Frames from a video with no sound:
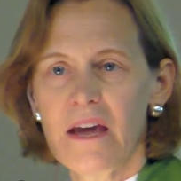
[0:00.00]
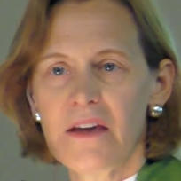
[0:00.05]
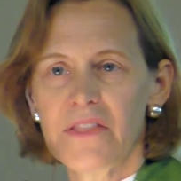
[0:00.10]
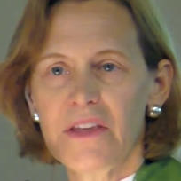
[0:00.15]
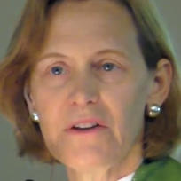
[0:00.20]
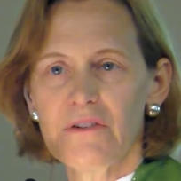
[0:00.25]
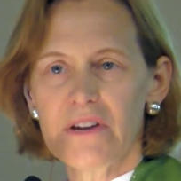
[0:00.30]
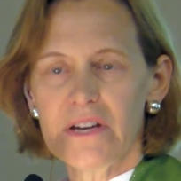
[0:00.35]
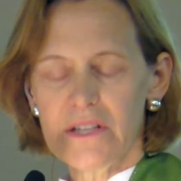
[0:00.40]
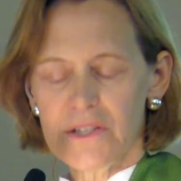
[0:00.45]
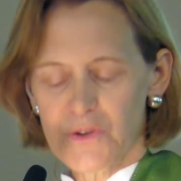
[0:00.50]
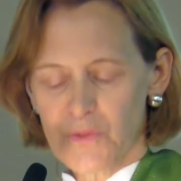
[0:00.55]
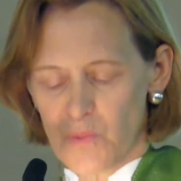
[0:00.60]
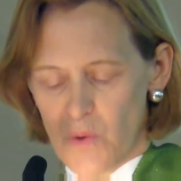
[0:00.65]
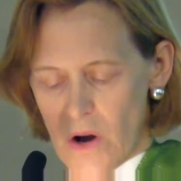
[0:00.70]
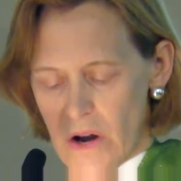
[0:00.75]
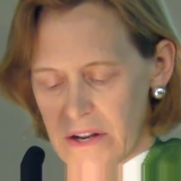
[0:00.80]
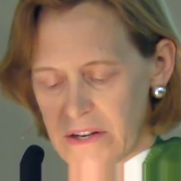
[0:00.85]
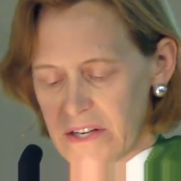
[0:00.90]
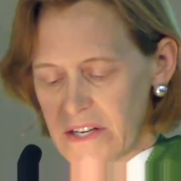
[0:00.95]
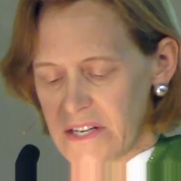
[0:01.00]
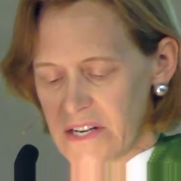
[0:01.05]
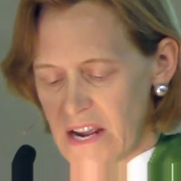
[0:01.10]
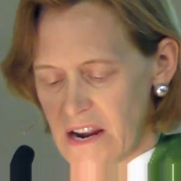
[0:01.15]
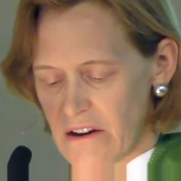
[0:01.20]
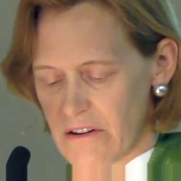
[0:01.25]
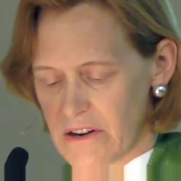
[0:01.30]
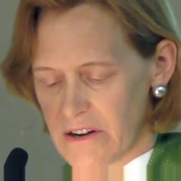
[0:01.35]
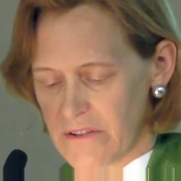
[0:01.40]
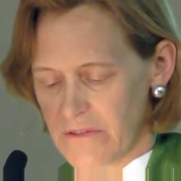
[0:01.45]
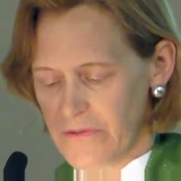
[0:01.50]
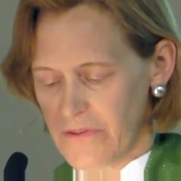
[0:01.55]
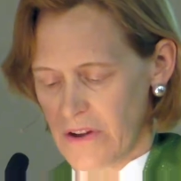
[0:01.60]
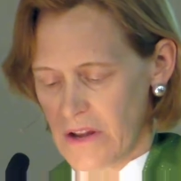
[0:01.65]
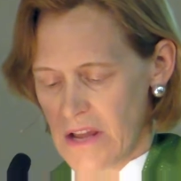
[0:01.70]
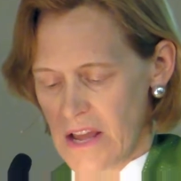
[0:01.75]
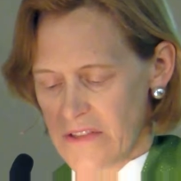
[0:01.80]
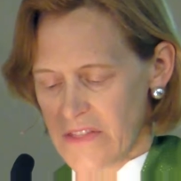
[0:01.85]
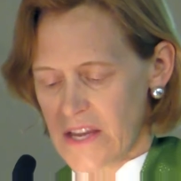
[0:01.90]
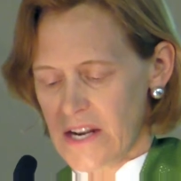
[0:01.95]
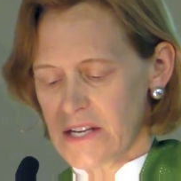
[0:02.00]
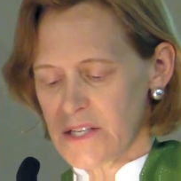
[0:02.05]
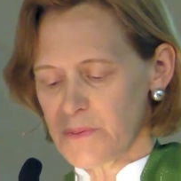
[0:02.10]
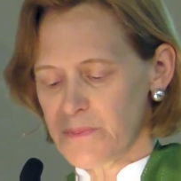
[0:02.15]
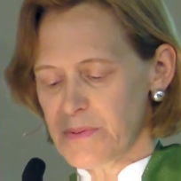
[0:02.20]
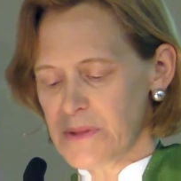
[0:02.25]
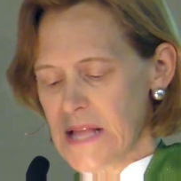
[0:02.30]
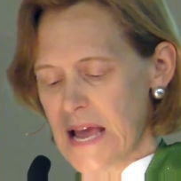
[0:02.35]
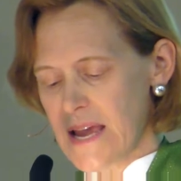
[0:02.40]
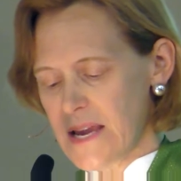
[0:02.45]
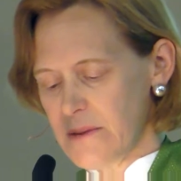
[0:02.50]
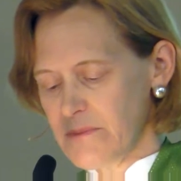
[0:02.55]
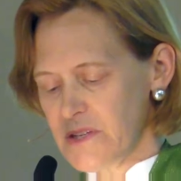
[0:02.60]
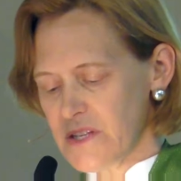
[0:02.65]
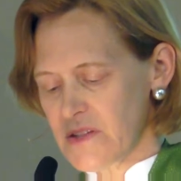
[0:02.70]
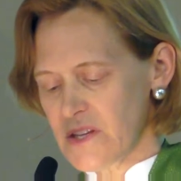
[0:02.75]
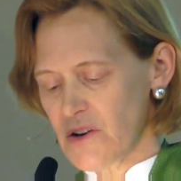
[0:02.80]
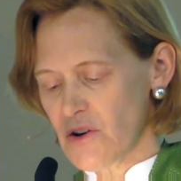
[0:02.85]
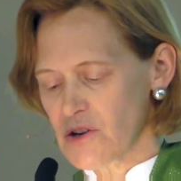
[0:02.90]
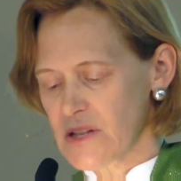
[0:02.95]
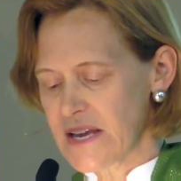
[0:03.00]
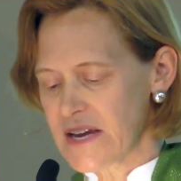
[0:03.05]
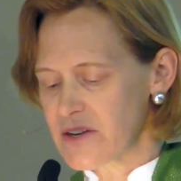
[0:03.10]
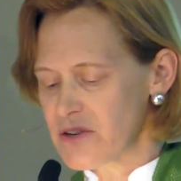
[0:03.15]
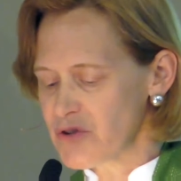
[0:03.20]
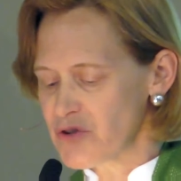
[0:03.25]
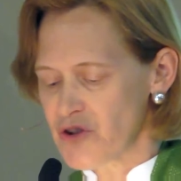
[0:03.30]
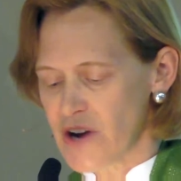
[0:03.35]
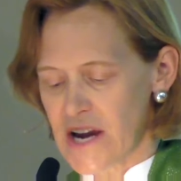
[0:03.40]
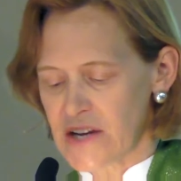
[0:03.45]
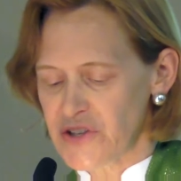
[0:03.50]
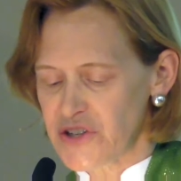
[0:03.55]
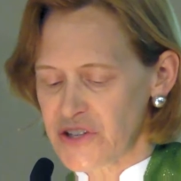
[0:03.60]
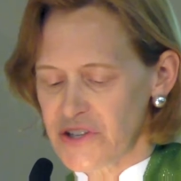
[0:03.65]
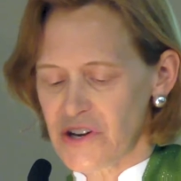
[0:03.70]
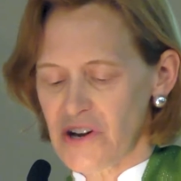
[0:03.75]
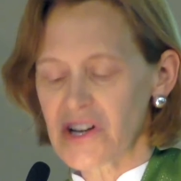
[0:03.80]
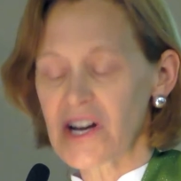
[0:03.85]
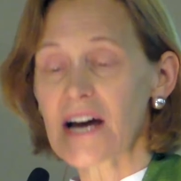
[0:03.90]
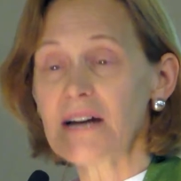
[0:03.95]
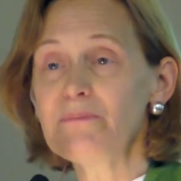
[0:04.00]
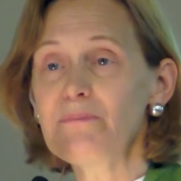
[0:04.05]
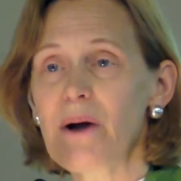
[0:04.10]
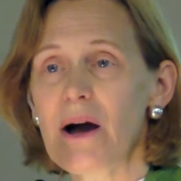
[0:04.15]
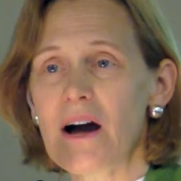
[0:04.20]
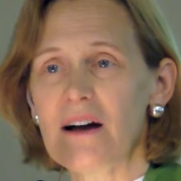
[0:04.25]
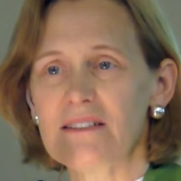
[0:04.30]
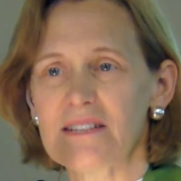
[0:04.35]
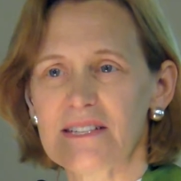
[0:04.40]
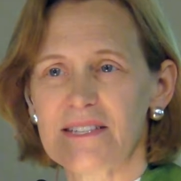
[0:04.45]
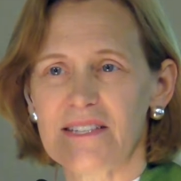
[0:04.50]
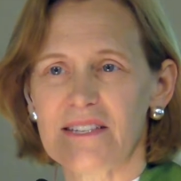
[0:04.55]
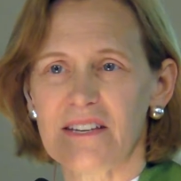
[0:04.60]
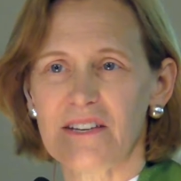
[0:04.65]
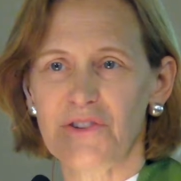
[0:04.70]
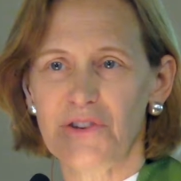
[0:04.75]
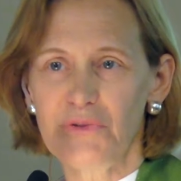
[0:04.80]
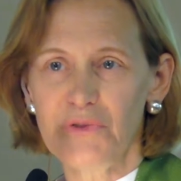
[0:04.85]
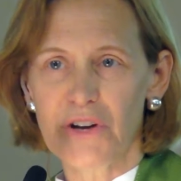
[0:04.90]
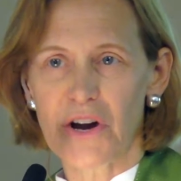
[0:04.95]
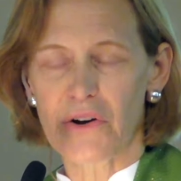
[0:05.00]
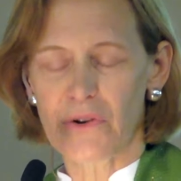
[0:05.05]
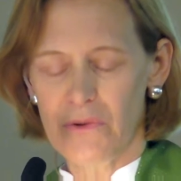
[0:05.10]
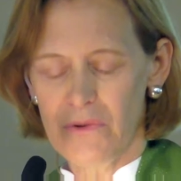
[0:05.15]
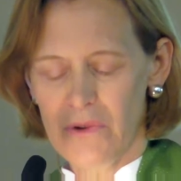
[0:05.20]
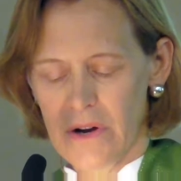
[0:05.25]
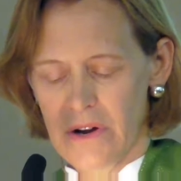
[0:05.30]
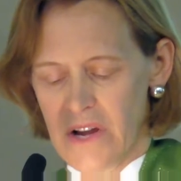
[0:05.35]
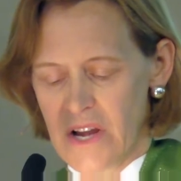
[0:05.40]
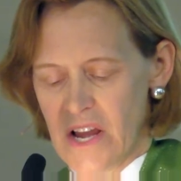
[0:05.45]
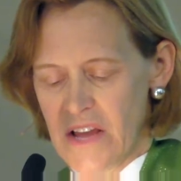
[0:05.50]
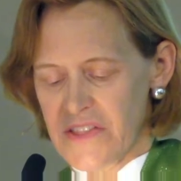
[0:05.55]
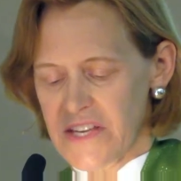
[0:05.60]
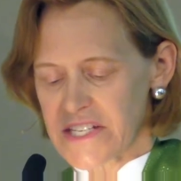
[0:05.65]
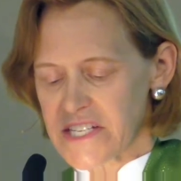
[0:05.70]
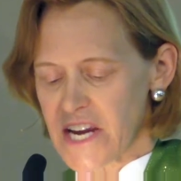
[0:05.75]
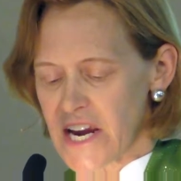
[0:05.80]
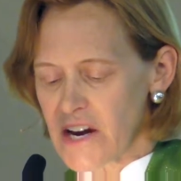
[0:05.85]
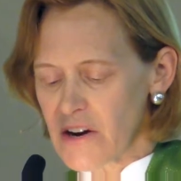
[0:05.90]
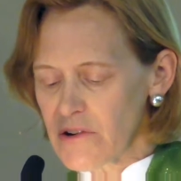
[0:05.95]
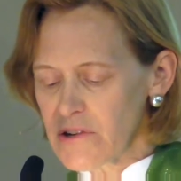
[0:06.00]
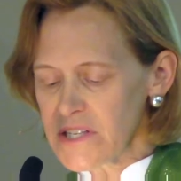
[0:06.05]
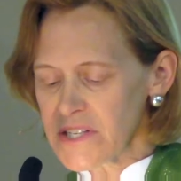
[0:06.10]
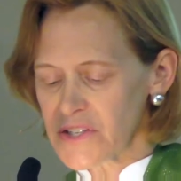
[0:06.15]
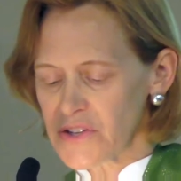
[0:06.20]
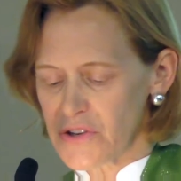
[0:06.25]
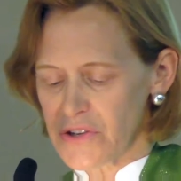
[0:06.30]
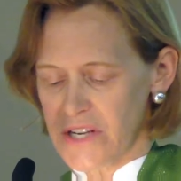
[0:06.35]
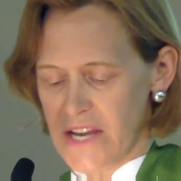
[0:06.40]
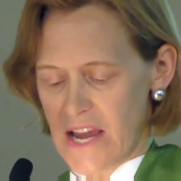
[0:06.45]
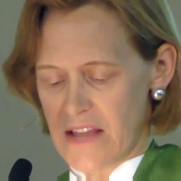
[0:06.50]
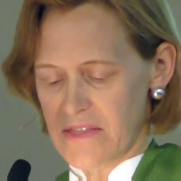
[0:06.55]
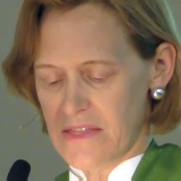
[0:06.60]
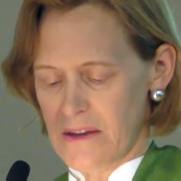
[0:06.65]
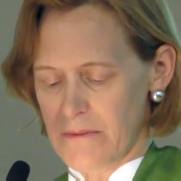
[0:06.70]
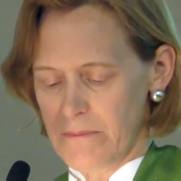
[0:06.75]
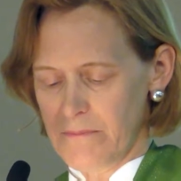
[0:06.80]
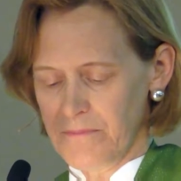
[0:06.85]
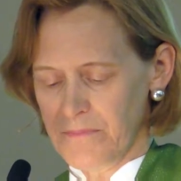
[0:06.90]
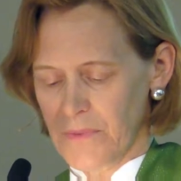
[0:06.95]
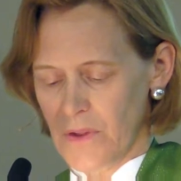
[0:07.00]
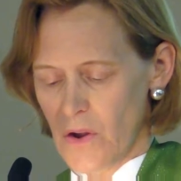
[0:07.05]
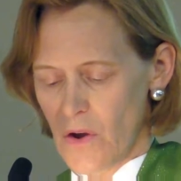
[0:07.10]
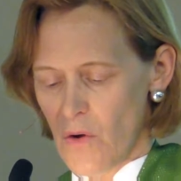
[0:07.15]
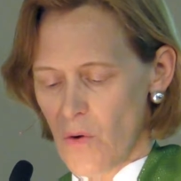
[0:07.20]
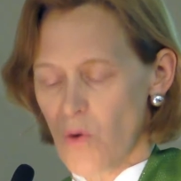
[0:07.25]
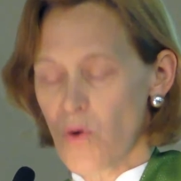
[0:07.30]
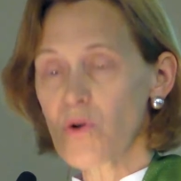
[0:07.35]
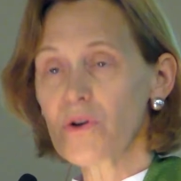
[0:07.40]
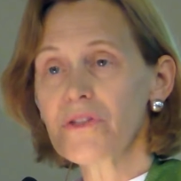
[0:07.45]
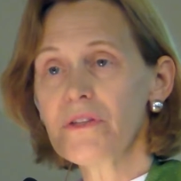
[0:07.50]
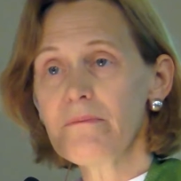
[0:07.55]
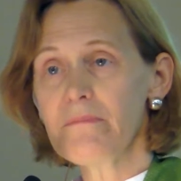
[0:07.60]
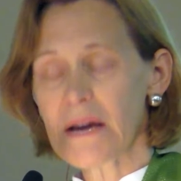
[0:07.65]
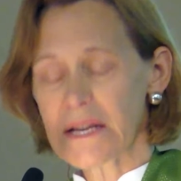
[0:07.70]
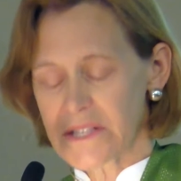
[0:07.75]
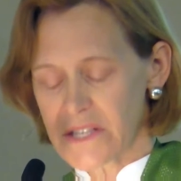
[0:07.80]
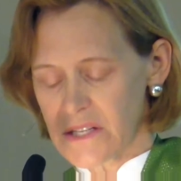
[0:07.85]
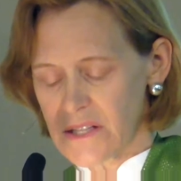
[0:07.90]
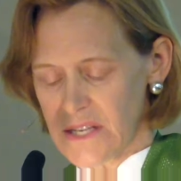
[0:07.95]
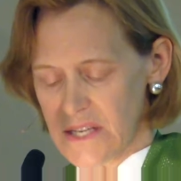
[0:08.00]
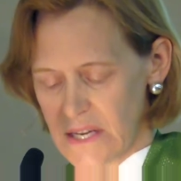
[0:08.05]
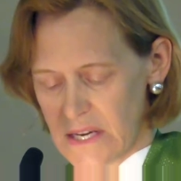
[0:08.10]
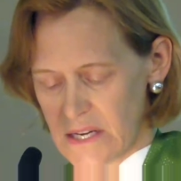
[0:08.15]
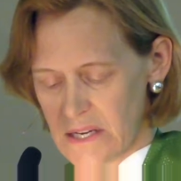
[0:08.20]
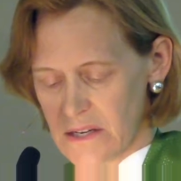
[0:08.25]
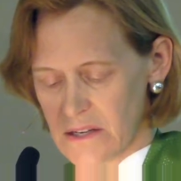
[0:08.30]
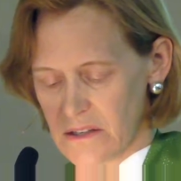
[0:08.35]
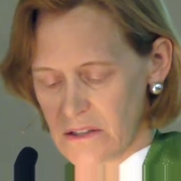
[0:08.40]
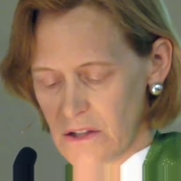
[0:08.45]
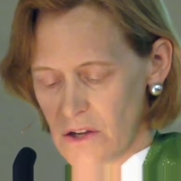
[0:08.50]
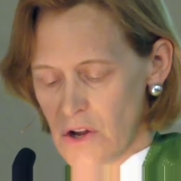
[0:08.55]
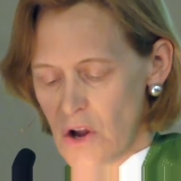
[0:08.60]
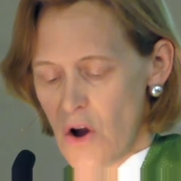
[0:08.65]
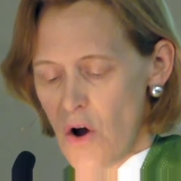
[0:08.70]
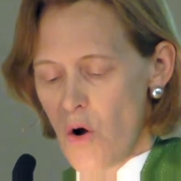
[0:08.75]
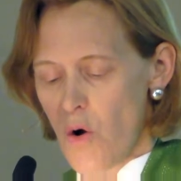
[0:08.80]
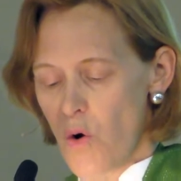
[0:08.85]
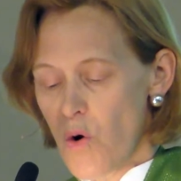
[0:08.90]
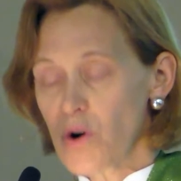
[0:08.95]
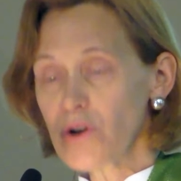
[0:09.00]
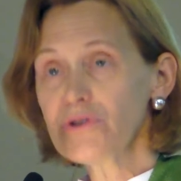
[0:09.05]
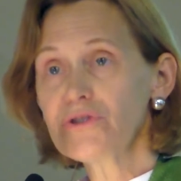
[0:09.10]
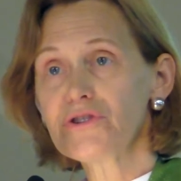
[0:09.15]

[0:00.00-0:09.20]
There is one narrative that has blamed the Orlando tragedy on gun policy. You know, the terrorists could get them, or the mentally ill, or